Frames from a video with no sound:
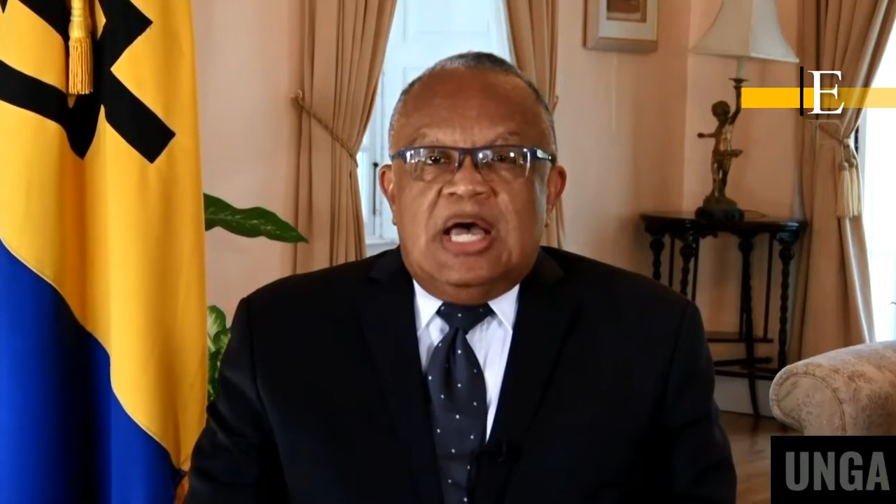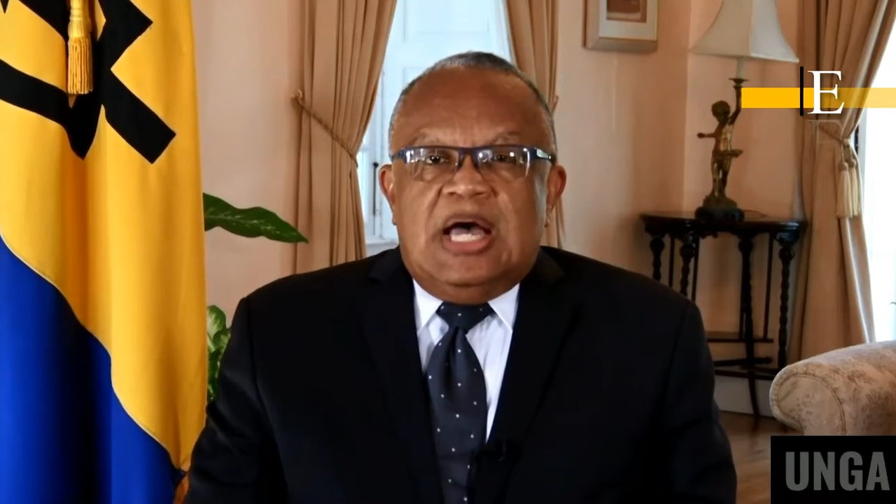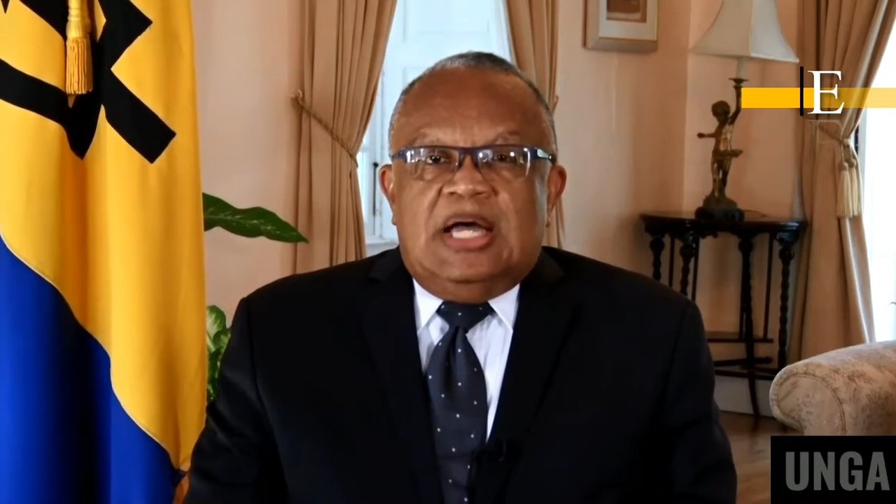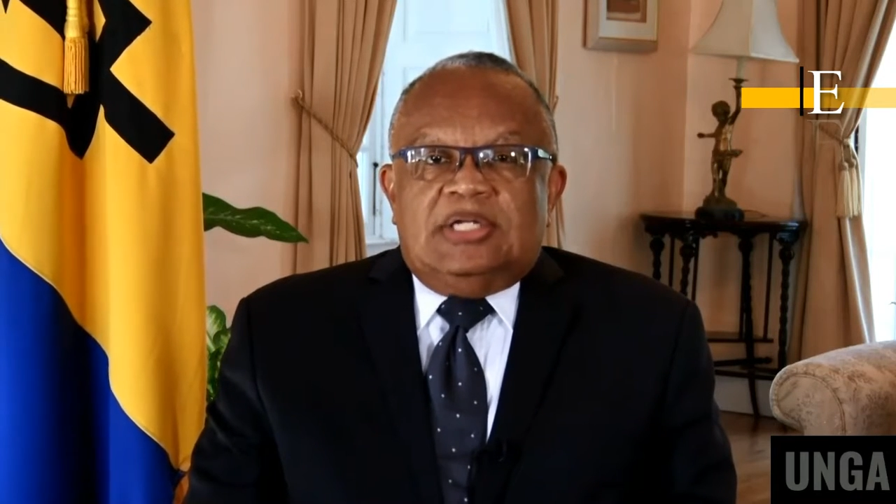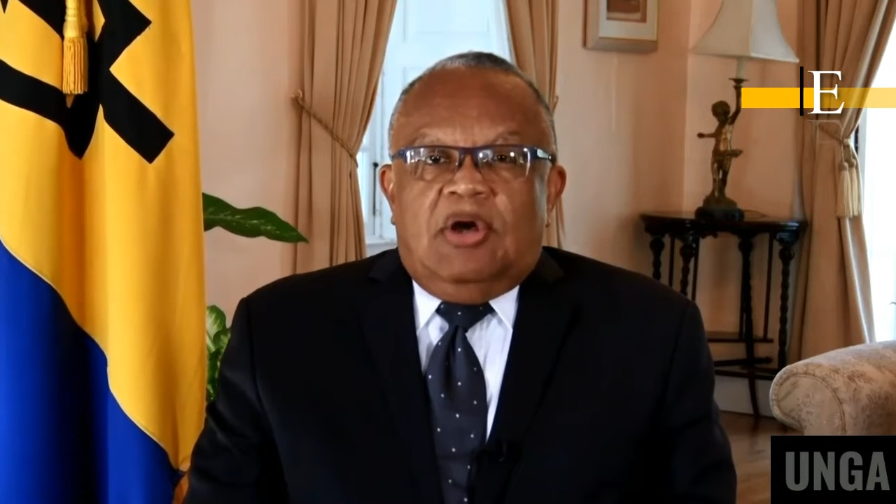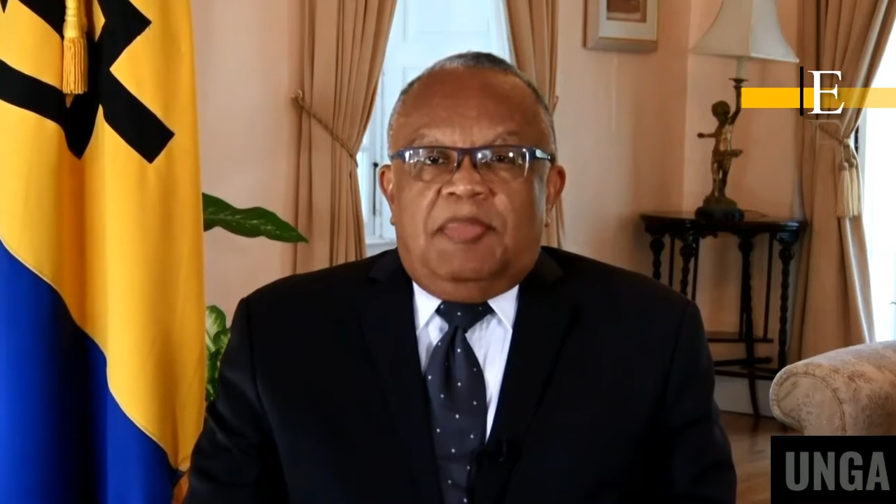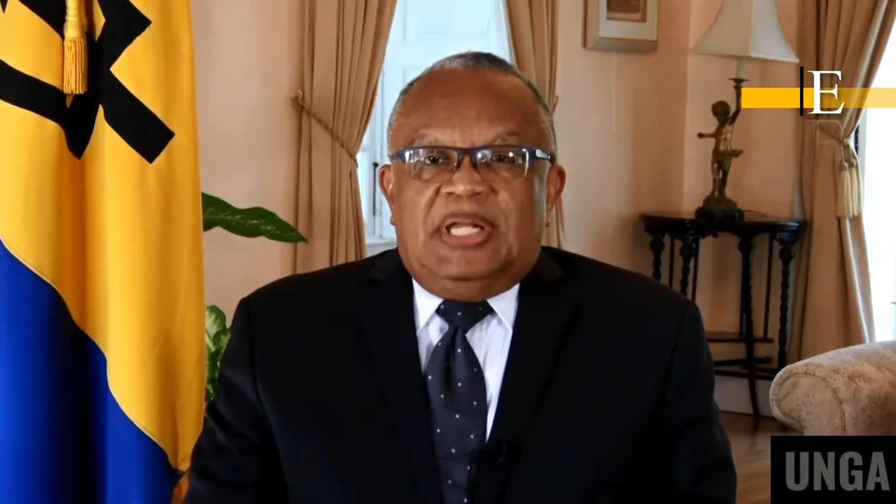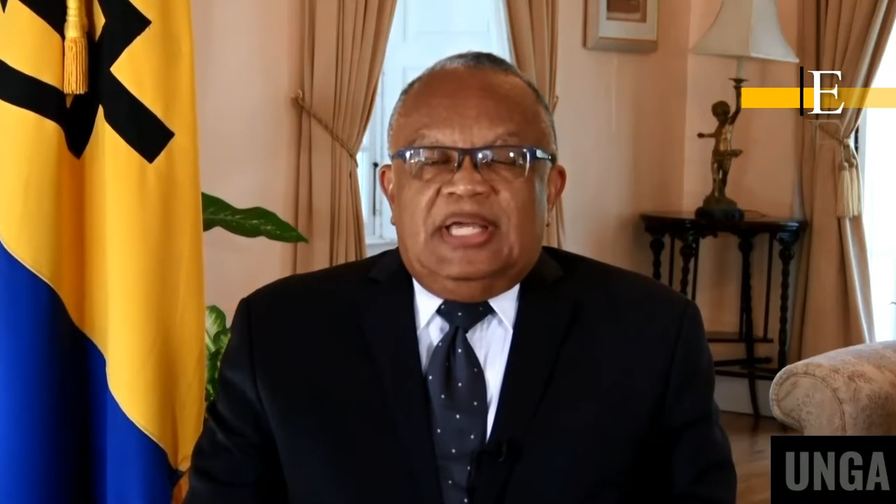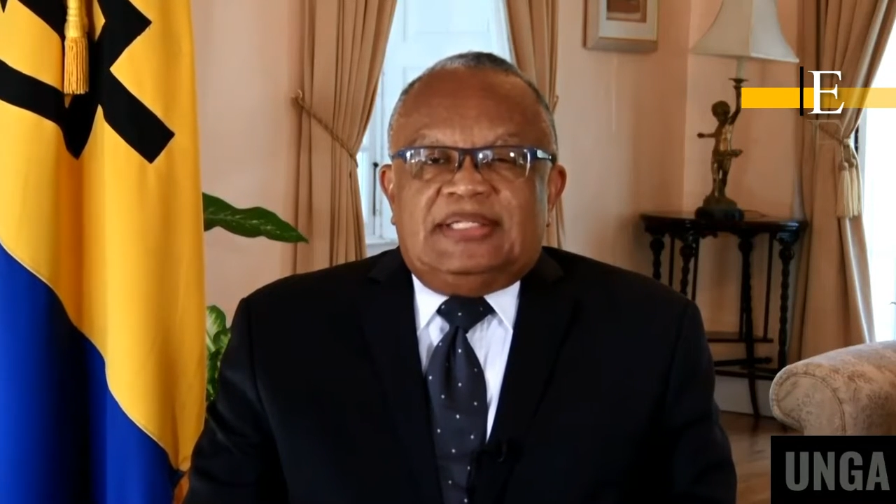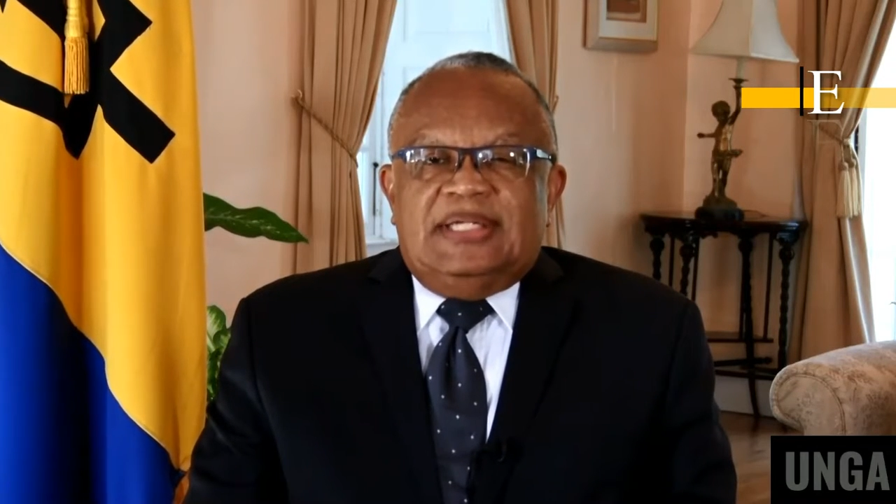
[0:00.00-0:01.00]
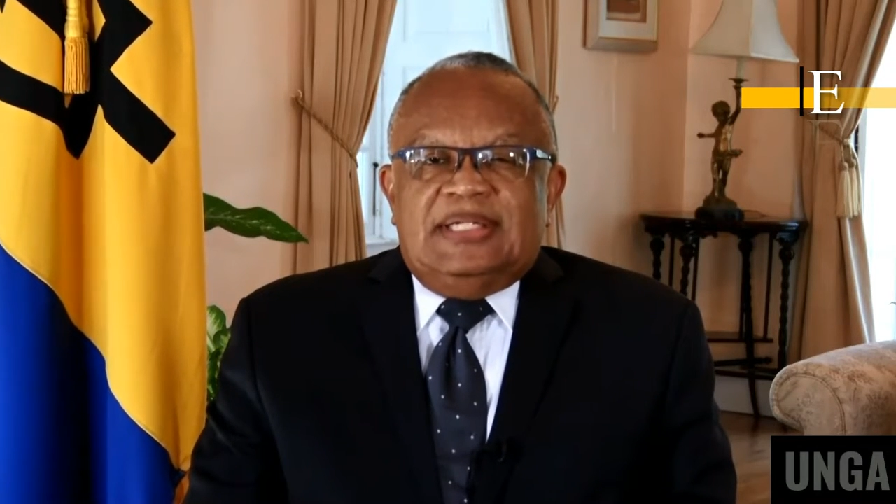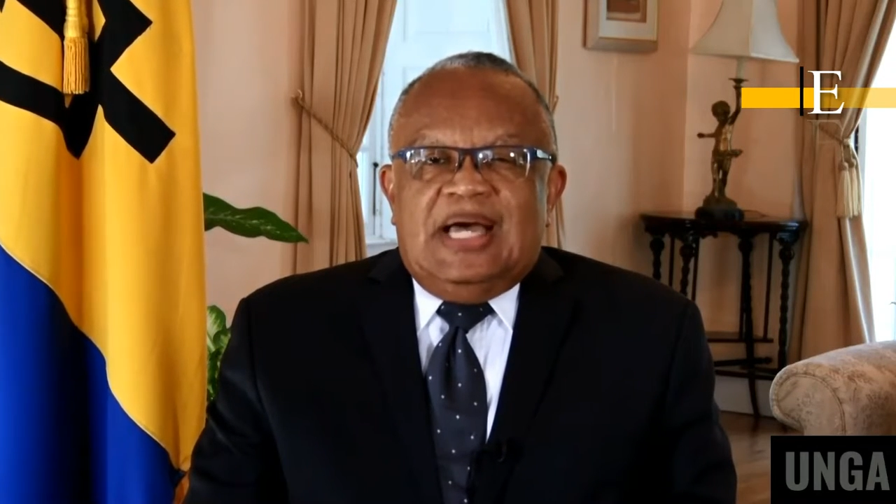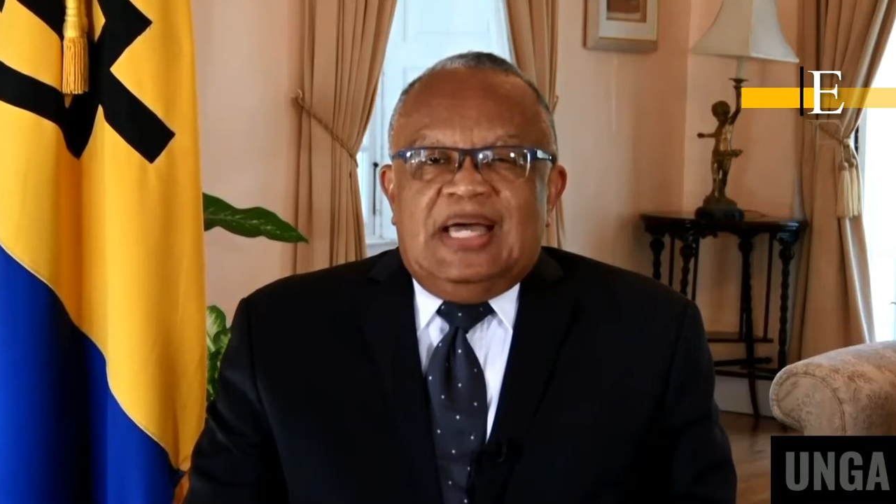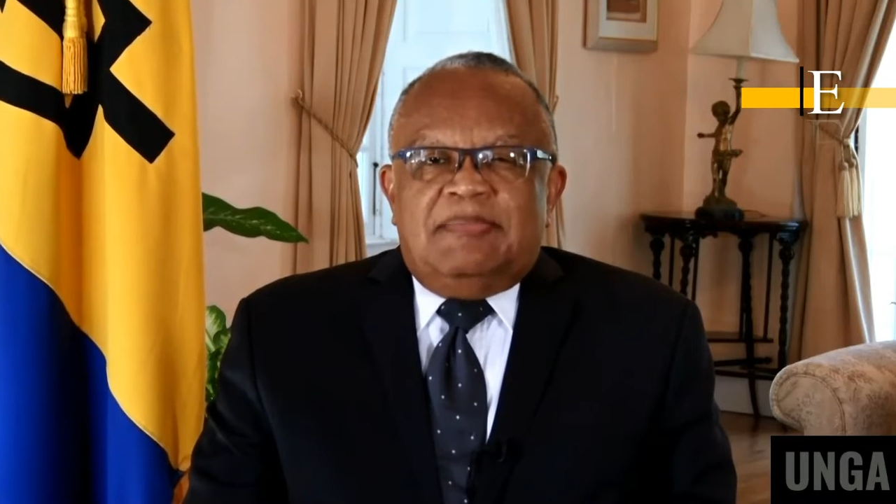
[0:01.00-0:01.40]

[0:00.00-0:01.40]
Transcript: are dominating and